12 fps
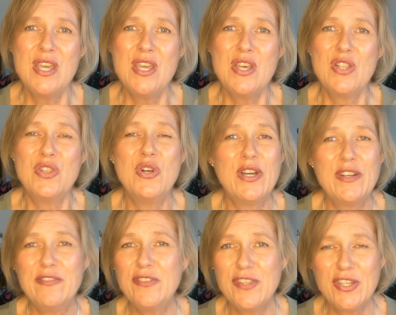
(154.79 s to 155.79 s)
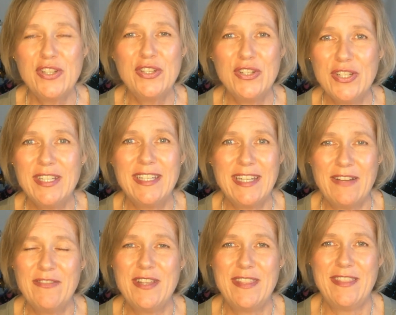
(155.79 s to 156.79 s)
look for the good in
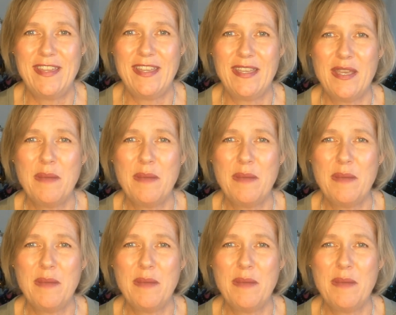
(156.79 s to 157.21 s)
everything.